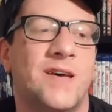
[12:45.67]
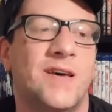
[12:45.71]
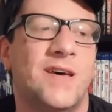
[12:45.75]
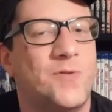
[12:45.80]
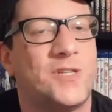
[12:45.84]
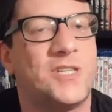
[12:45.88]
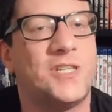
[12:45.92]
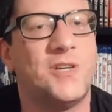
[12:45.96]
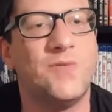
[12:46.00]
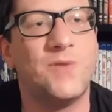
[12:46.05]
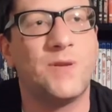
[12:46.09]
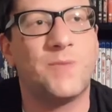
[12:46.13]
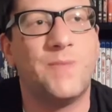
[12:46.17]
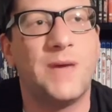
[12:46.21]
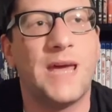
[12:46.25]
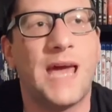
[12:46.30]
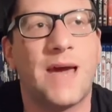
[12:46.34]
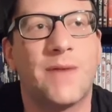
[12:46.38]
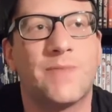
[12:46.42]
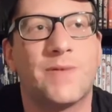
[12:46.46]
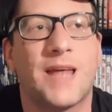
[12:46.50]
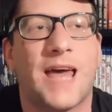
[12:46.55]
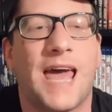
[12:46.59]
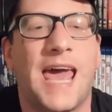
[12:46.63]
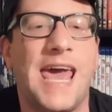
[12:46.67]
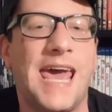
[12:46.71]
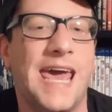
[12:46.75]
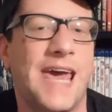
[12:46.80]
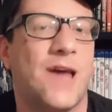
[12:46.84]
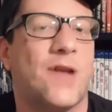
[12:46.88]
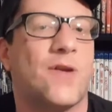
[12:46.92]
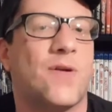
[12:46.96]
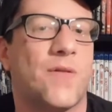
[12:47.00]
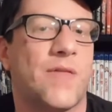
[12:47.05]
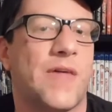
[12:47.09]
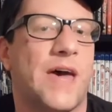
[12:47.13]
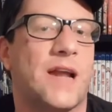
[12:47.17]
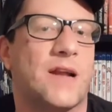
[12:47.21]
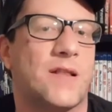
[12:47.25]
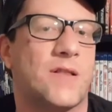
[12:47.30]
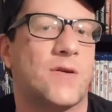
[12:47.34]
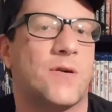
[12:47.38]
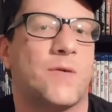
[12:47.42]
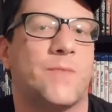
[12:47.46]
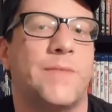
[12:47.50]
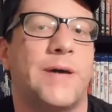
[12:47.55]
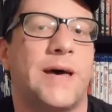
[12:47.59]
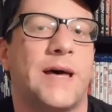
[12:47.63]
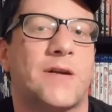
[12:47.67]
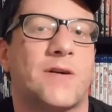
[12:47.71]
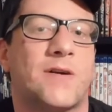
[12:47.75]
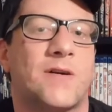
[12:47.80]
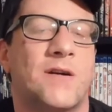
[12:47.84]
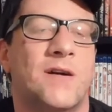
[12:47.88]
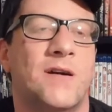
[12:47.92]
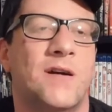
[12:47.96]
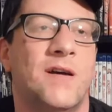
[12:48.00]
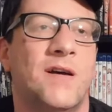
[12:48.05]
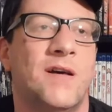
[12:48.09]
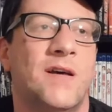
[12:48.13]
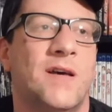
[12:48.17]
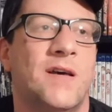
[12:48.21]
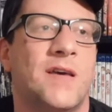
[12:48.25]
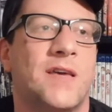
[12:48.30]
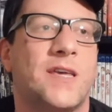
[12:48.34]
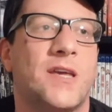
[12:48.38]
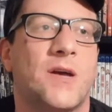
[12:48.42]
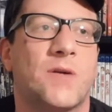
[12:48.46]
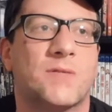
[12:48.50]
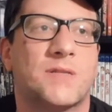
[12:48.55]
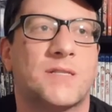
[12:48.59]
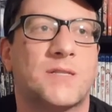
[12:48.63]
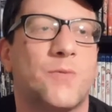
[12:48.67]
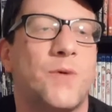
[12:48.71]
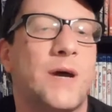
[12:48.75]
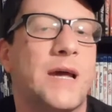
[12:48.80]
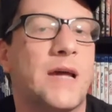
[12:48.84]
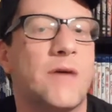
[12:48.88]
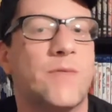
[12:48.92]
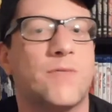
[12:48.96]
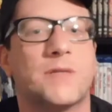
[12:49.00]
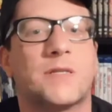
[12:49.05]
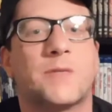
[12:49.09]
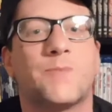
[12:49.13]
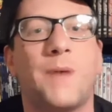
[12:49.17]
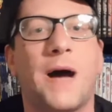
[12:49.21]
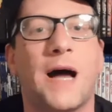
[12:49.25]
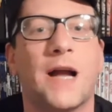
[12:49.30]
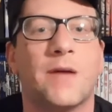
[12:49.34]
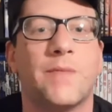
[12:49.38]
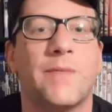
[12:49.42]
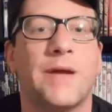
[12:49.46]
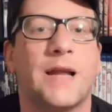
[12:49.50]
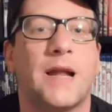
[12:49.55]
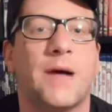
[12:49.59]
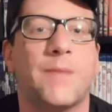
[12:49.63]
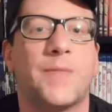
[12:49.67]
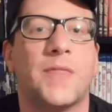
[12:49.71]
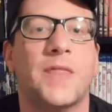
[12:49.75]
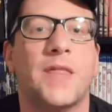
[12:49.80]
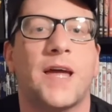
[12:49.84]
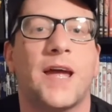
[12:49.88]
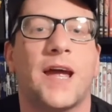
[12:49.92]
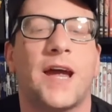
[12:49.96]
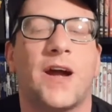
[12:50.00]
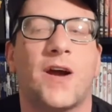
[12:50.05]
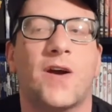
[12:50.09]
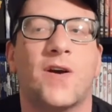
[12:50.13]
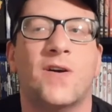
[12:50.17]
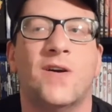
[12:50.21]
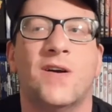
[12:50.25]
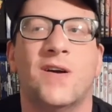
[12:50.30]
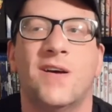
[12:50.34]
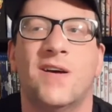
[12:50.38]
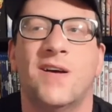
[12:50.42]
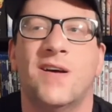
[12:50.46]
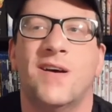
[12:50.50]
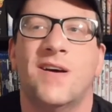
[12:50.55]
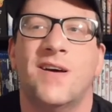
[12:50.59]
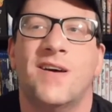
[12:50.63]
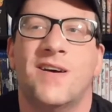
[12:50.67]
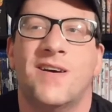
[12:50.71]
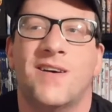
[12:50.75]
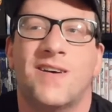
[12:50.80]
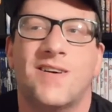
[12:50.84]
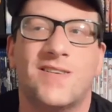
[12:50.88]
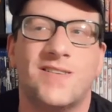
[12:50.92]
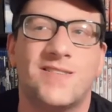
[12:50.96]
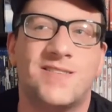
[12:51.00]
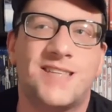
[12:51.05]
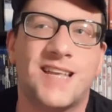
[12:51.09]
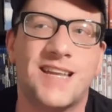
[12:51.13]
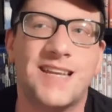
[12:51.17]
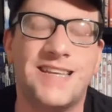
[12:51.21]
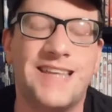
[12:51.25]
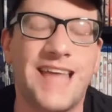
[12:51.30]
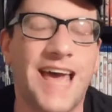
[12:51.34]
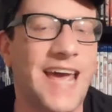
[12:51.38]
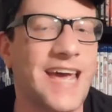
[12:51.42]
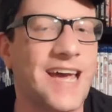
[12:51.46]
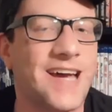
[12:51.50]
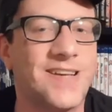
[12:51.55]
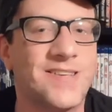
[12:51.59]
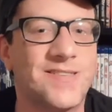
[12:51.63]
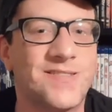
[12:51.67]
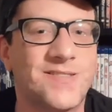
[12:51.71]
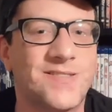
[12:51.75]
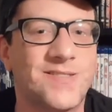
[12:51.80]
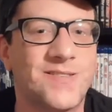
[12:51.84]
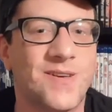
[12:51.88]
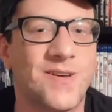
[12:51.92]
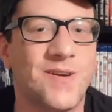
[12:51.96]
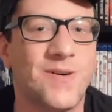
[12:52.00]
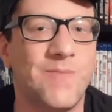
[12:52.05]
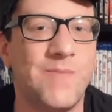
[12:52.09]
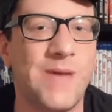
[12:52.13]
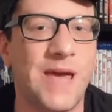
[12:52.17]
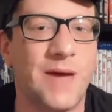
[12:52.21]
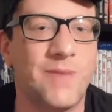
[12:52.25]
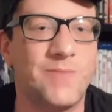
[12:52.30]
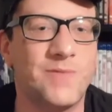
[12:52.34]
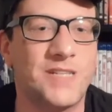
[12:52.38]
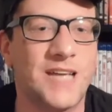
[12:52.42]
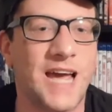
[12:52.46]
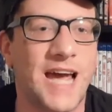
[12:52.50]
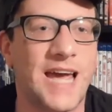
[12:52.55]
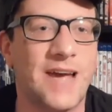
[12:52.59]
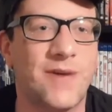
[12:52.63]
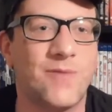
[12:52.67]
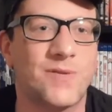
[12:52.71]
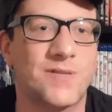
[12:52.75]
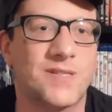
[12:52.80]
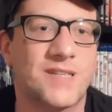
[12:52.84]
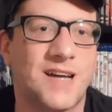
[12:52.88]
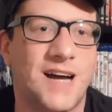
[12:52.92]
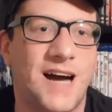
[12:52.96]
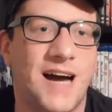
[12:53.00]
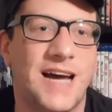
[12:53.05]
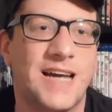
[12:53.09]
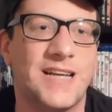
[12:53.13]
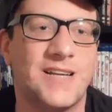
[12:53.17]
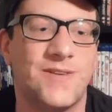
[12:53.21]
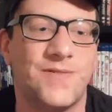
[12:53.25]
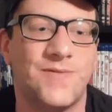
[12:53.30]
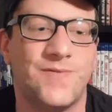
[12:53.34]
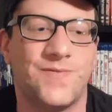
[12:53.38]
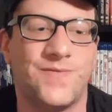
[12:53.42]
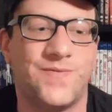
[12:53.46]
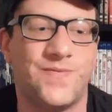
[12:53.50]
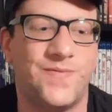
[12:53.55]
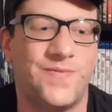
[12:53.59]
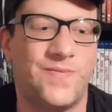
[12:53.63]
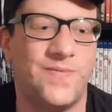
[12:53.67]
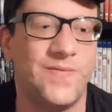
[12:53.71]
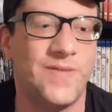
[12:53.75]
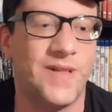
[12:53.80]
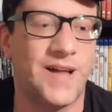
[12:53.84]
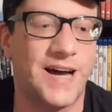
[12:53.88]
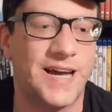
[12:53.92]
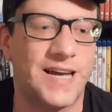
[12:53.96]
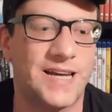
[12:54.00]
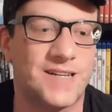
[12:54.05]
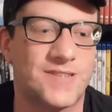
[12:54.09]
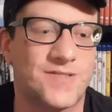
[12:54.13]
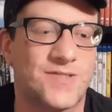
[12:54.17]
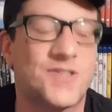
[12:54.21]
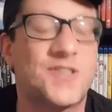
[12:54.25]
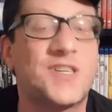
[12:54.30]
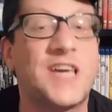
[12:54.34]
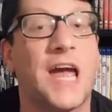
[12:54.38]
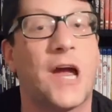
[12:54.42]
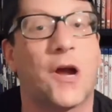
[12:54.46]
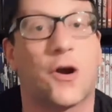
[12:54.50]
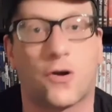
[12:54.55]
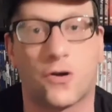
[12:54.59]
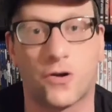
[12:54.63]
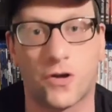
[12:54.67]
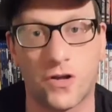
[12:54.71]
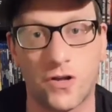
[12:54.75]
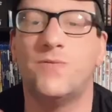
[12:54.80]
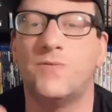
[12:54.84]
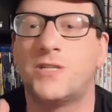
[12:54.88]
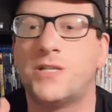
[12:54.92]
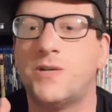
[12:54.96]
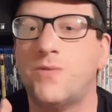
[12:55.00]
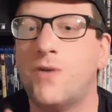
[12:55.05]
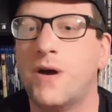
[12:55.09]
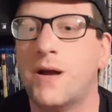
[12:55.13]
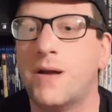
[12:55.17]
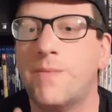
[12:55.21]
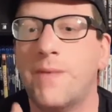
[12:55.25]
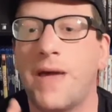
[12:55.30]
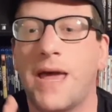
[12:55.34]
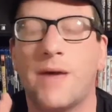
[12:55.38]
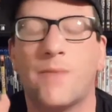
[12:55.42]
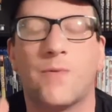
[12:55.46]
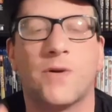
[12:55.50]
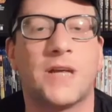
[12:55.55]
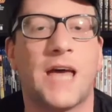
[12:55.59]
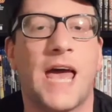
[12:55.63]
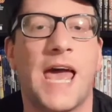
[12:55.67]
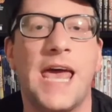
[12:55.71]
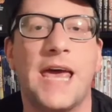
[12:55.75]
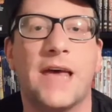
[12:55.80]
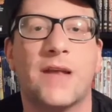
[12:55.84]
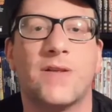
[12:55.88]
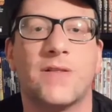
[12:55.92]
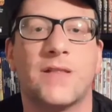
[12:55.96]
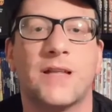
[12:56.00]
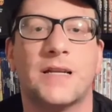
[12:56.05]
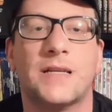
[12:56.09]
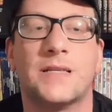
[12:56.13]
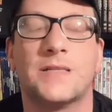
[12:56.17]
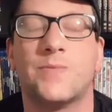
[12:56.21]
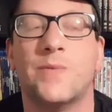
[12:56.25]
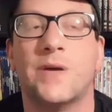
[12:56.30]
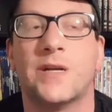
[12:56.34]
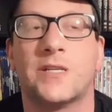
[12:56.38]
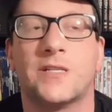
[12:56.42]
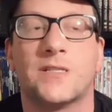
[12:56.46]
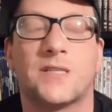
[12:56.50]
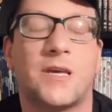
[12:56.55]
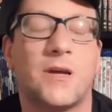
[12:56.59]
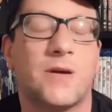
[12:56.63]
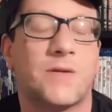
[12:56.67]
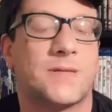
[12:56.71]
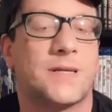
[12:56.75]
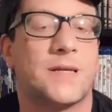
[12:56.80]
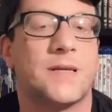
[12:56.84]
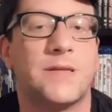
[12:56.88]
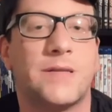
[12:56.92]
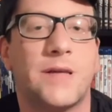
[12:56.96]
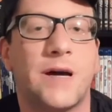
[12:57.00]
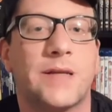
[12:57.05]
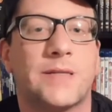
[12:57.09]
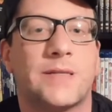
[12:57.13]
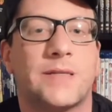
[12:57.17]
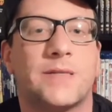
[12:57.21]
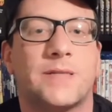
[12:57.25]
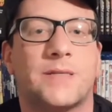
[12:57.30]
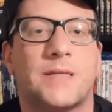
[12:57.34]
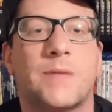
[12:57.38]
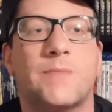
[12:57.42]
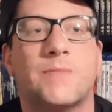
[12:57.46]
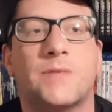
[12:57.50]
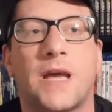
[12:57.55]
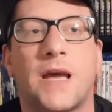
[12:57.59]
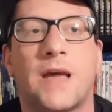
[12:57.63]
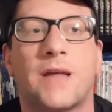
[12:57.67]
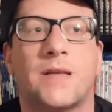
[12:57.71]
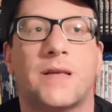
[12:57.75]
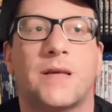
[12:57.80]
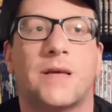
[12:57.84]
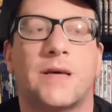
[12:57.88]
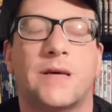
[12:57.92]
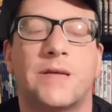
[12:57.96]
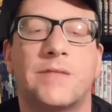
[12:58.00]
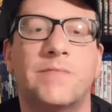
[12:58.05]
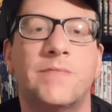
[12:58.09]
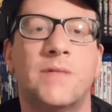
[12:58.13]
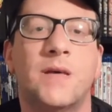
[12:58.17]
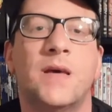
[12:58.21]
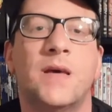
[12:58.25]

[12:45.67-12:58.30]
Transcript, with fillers: She would be able to handle that a little better, you know, swinging with Spider-Man up in the air. Zendaya's M J was kind of, like, scared. She wasn't able to handle it as much as Kirsten Dunst's M J did.